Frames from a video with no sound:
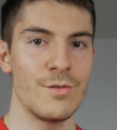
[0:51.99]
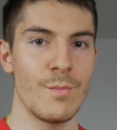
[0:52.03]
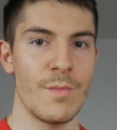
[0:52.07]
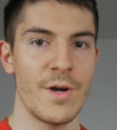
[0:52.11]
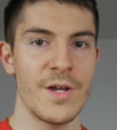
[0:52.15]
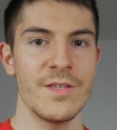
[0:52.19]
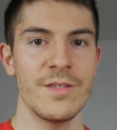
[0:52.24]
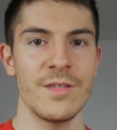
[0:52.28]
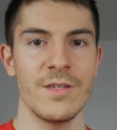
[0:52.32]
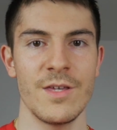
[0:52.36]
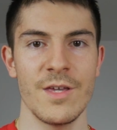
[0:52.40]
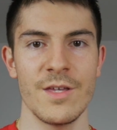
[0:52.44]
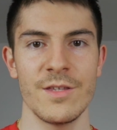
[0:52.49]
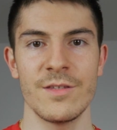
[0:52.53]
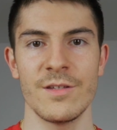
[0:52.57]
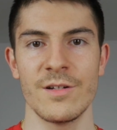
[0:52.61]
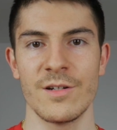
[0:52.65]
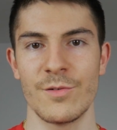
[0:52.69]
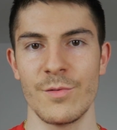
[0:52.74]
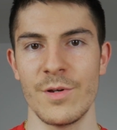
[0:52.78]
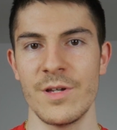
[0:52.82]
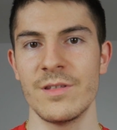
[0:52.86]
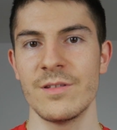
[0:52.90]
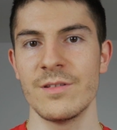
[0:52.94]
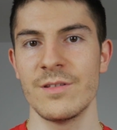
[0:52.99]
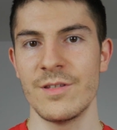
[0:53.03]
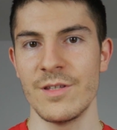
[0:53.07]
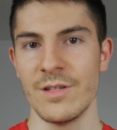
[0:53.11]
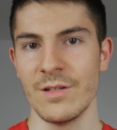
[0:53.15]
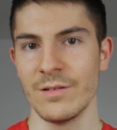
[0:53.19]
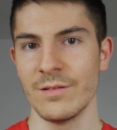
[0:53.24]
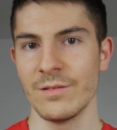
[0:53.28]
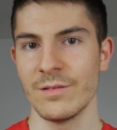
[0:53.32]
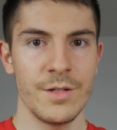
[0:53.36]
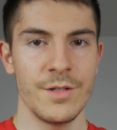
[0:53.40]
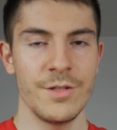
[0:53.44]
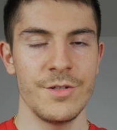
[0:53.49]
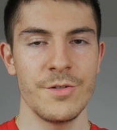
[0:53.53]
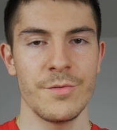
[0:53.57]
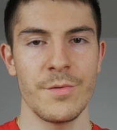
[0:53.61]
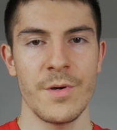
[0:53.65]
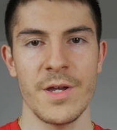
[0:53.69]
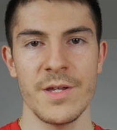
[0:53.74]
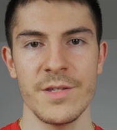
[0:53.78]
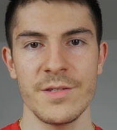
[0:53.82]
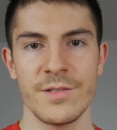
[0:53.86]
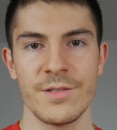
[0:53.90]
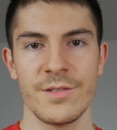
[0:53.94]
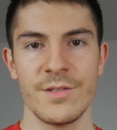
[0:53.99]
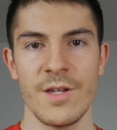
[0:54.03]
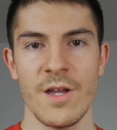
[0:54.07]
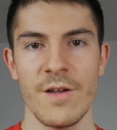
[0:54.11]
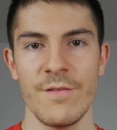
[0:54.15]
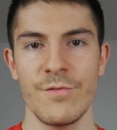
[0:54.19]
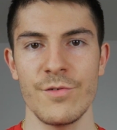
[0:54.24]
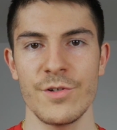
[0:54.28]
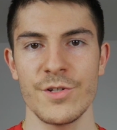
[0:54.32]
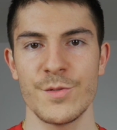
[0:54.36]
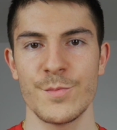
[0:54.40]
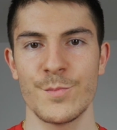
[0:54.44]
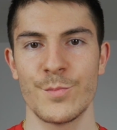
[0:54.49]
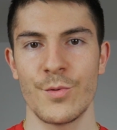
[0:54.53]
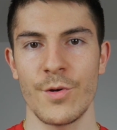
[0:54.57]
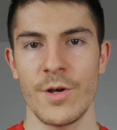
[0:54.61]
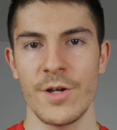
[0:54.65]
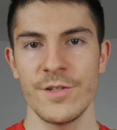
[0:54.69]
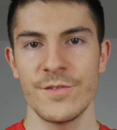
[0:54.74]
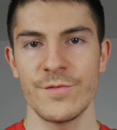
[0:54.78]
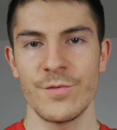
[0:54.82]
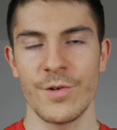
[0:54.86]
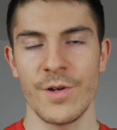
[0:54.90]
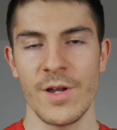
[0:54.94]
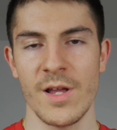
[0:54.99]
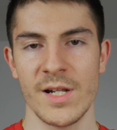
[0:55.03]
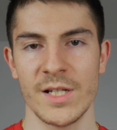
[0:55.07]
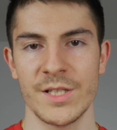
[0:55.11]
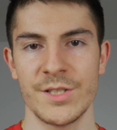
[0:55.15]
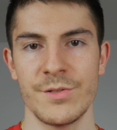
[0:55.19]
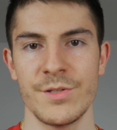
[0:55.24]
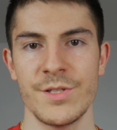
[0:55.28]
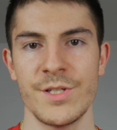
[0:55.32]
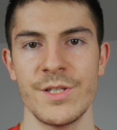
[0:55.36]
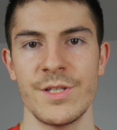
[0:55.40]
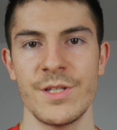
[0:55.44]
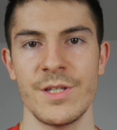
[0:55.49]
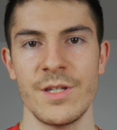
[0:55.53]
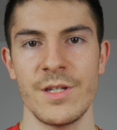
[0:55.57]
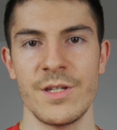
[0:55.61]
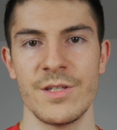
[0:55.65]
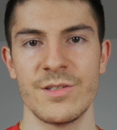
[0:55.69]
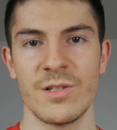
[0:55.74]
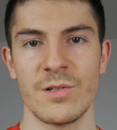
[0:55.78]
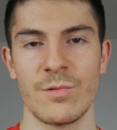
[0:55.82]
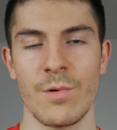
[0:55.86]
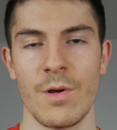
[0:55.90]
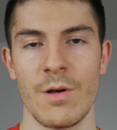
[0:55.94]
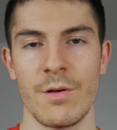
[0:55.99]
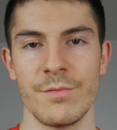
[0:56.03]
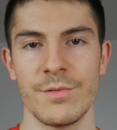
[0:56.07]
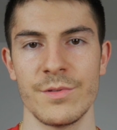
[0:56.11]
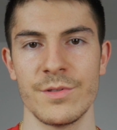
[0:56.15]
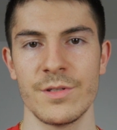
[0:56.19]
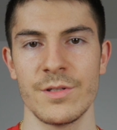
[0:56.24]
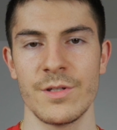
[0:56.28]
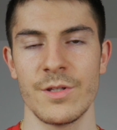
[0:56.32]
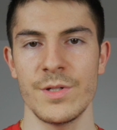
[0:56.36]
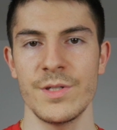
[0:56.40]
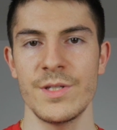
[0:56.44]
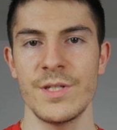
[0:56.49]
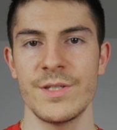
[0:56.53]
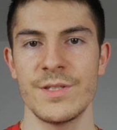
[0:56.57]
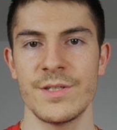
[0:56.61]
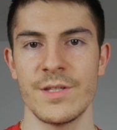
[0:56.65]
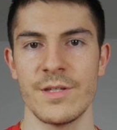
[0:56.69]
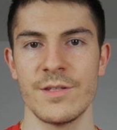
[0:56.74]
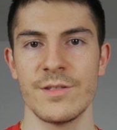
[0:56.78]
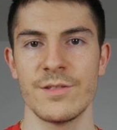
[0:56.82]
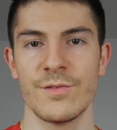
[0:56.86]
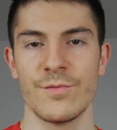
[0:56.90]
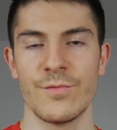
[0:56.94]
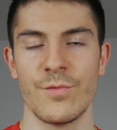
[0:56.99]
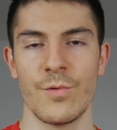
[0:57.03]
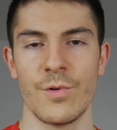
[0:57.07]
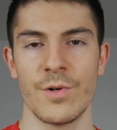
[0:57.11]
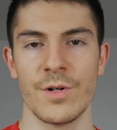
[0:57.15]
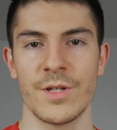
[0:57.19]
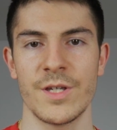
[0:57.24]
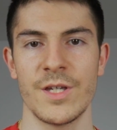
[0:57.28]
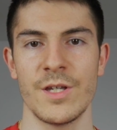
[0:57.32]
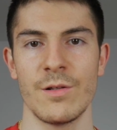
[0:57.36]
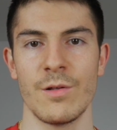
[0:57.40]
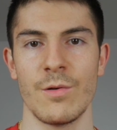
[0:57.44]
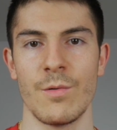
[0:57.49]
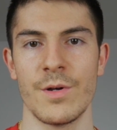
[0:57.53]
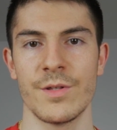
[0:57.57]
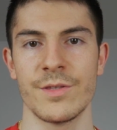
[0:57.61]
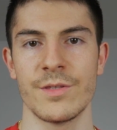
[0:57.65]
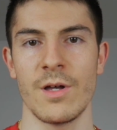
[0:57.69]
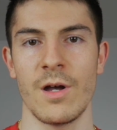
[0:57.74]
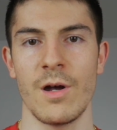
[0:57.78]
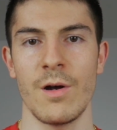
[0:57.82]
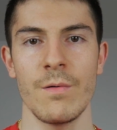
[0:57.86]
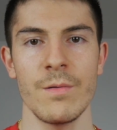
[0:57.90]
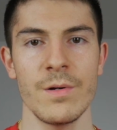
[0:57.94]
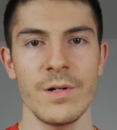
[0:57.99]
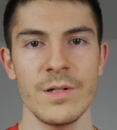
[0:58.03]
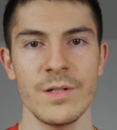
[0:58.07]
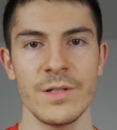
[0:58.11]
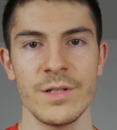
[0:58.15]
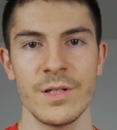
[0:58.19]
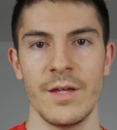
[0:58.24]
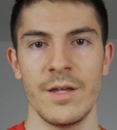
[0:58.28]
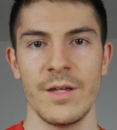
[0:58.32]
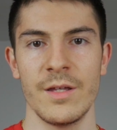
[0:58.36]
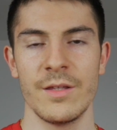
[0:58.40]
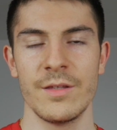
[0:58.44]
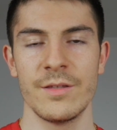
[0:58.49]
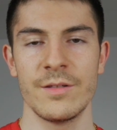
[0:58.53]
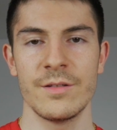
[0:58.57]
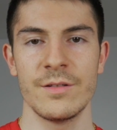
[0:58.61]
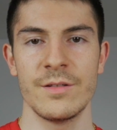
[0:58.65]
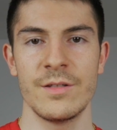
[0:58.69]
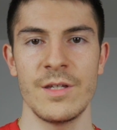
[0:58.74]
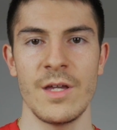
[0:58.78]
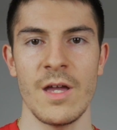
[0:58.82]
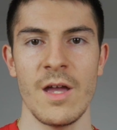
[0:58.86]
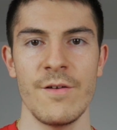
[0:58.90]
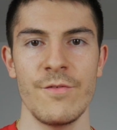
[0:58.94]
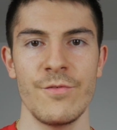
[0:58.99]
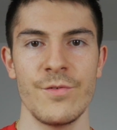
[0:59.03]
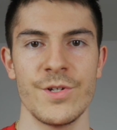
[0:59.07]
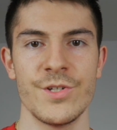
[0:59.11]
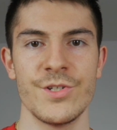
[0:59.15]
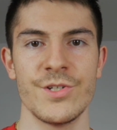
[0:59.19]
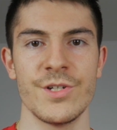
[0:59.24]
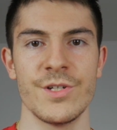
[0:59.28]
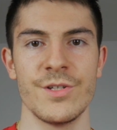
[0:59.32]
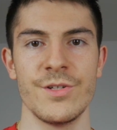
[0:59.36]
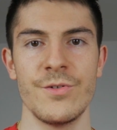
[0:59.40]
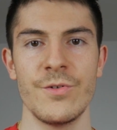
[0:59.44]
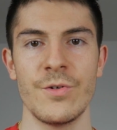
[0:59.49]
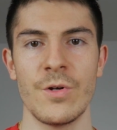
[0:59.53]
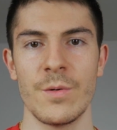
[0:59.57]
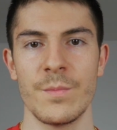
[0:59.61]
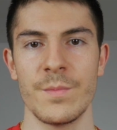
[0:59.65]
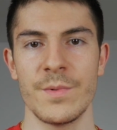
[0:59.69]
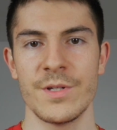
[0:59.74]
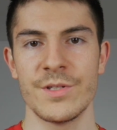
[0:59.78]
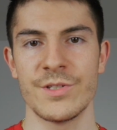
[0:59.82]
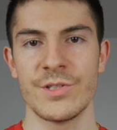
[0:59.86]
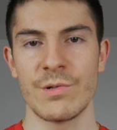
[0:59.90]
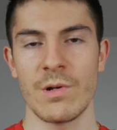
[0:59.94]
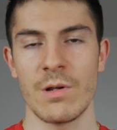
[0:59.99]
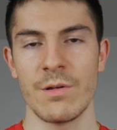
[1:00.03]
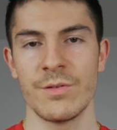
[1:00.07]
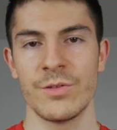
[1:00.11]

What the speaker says: you might get a great deal. In US, the average price for electricity is around 20 cents per kilowatt hour, and the average in Europe is